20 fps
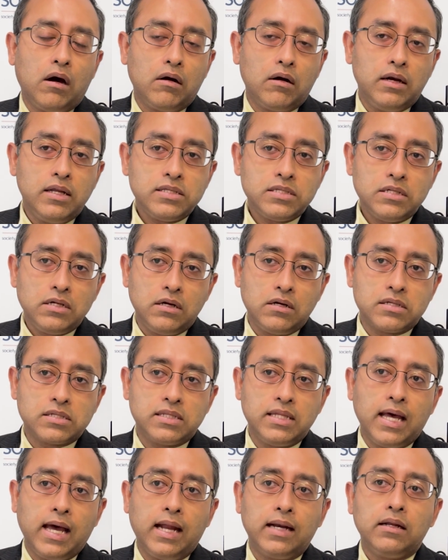listeners
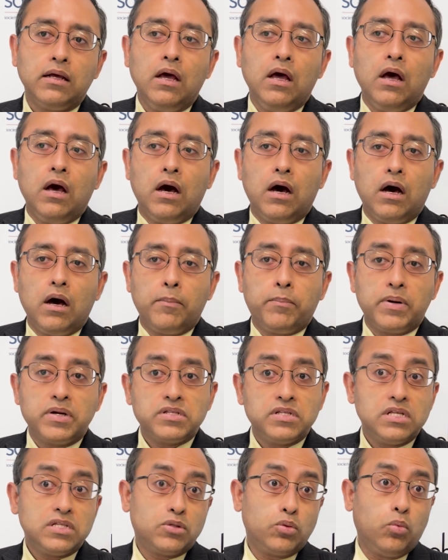that
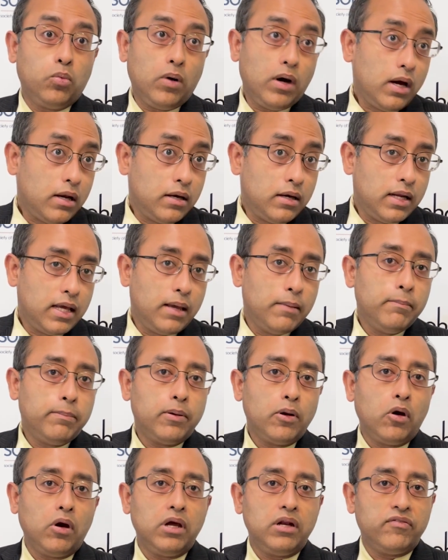PERSIST-1
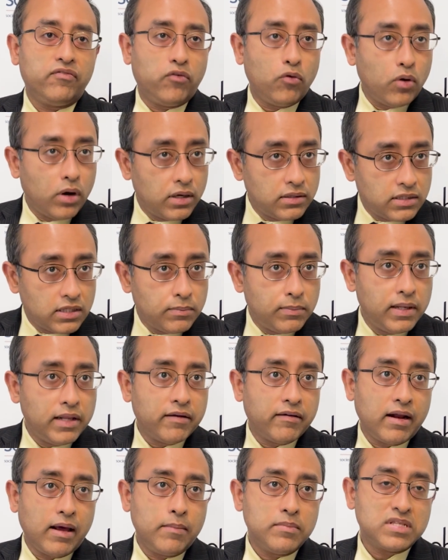employed 400
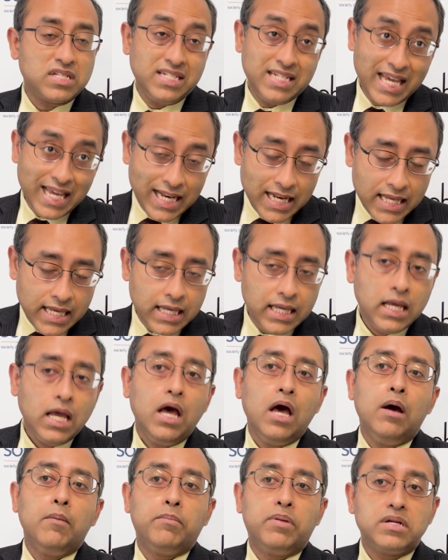milligrams daily,
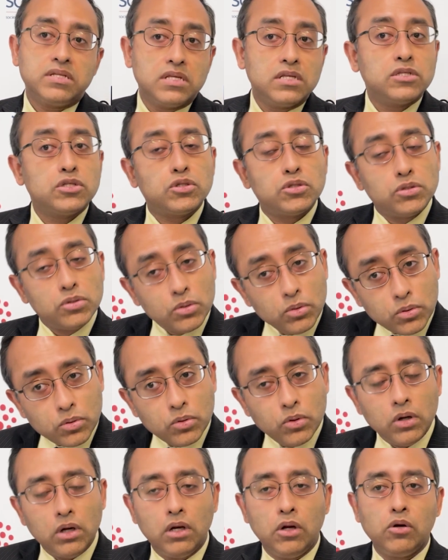
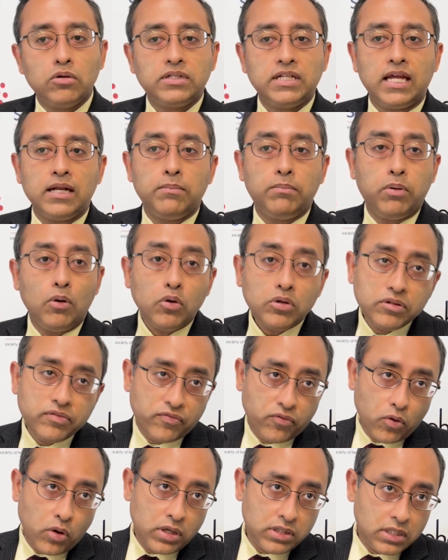PERSIST-2 looked at both
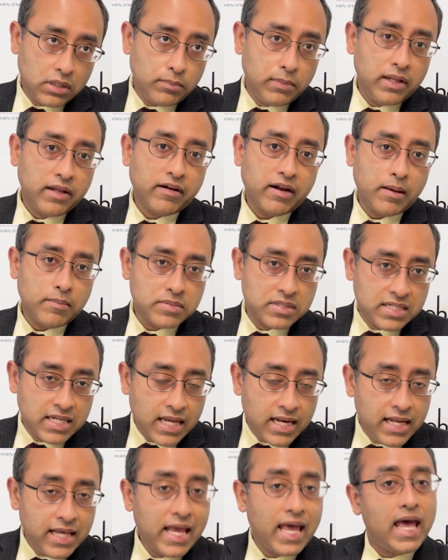400 milligrams
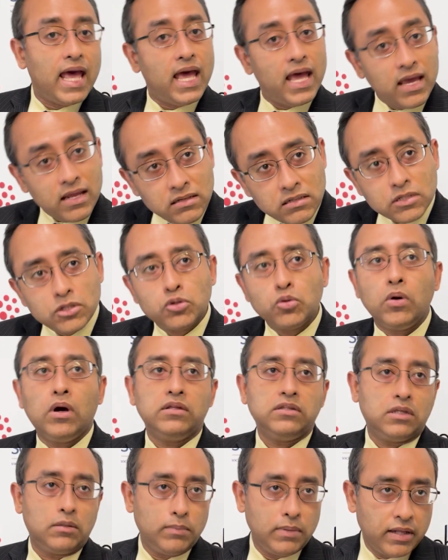daily and
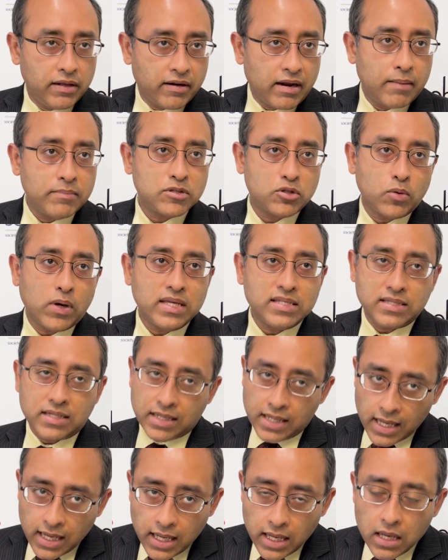200 milligrams twice a
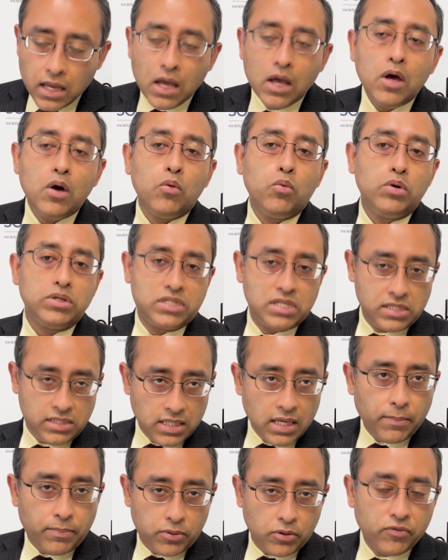day, which is
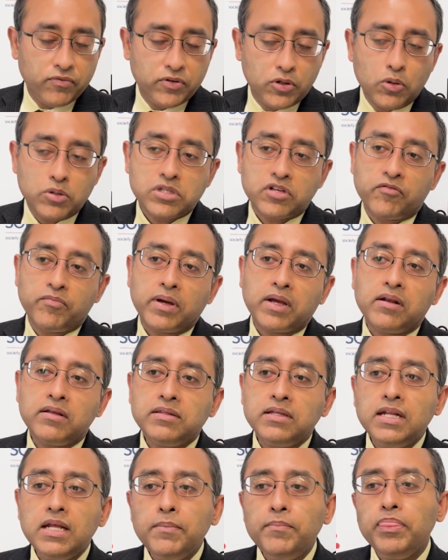the approved dose of
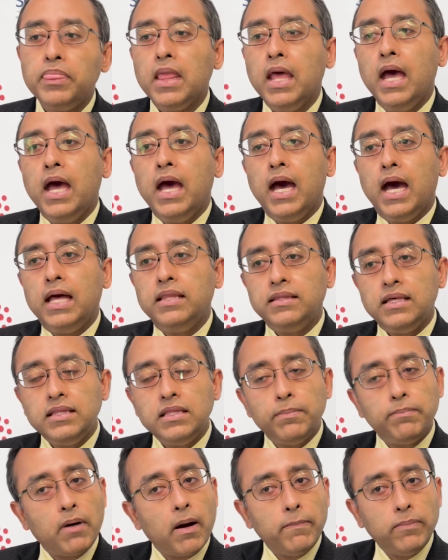Pacritinib. And then
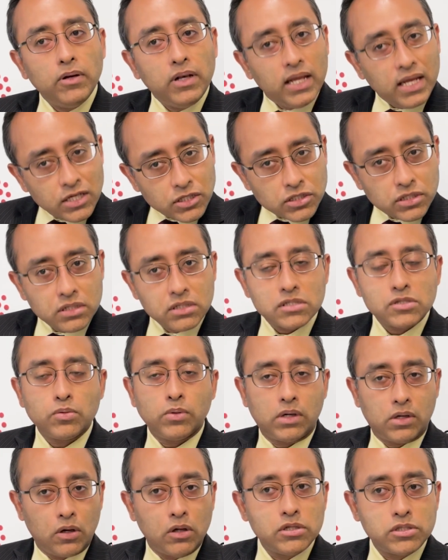the populations
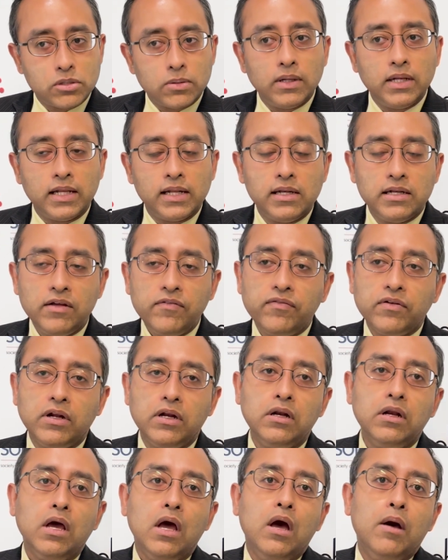were also a little
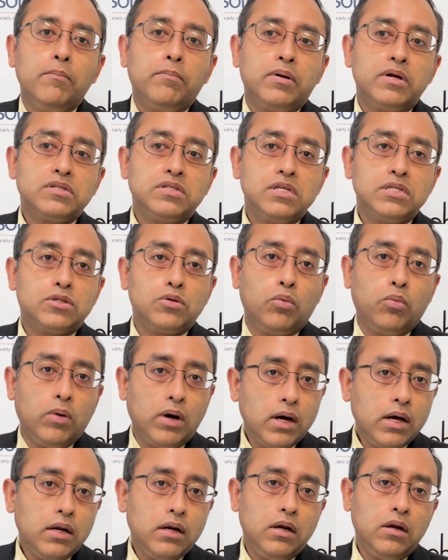different.
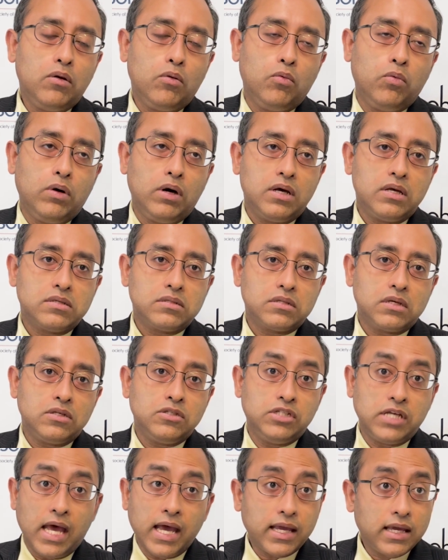PERSIST-1 was
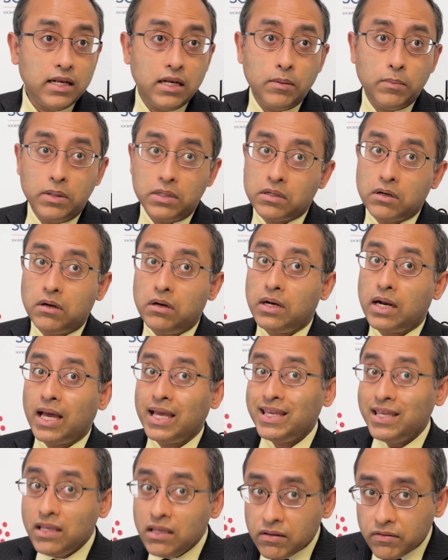JAK inhibitor
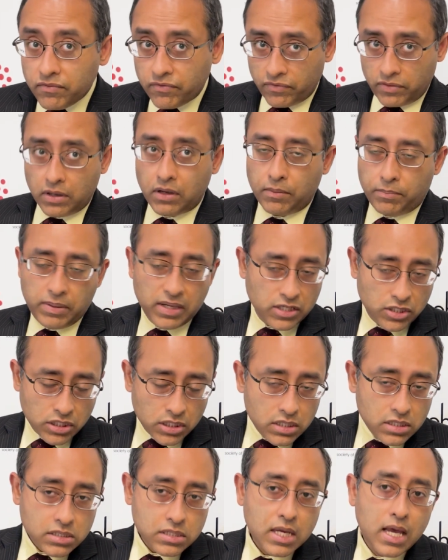naive
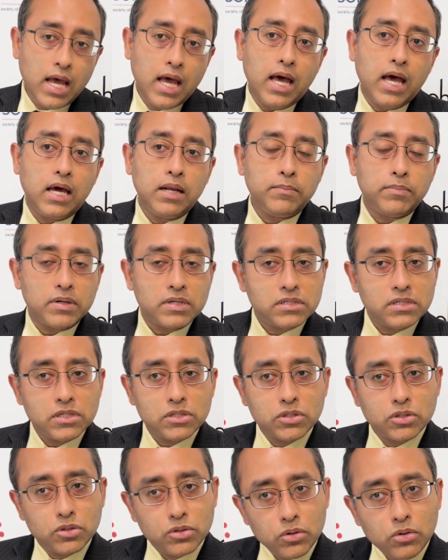patients, and
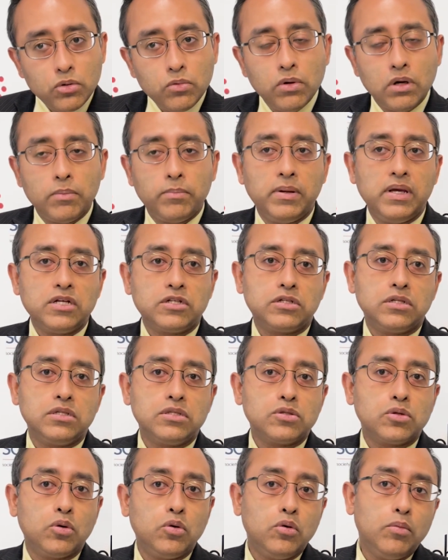PERSIST-2 were
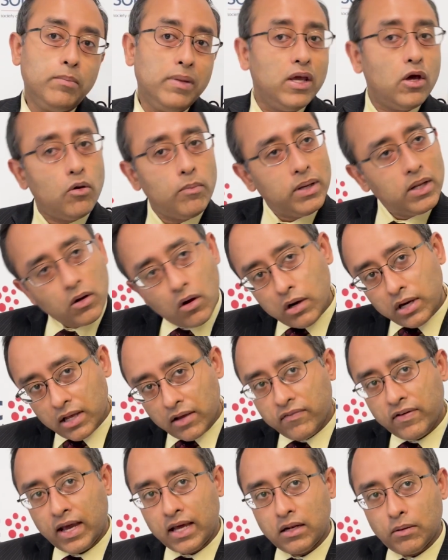patients who may or may not
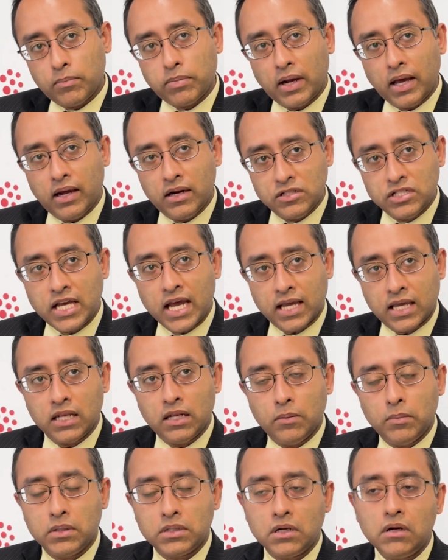have had a prior JAK
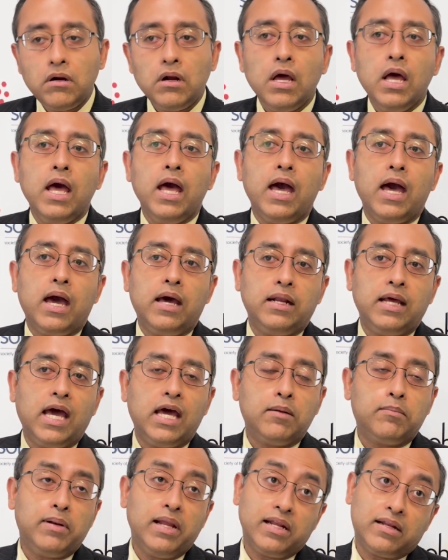inhibitor and
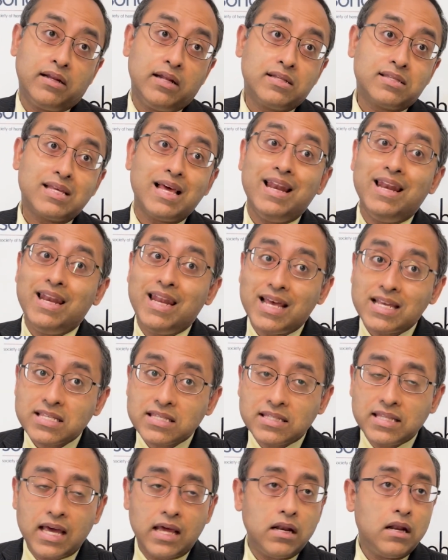had platelets less
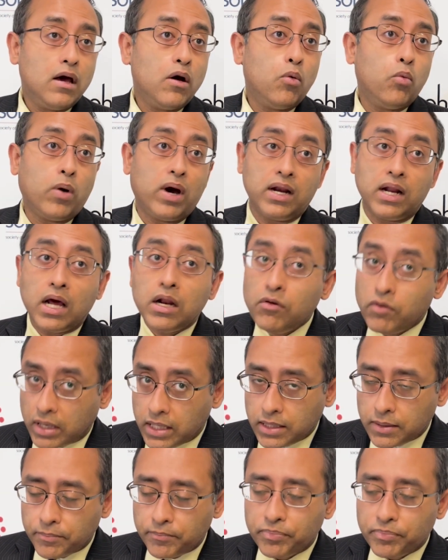than 100.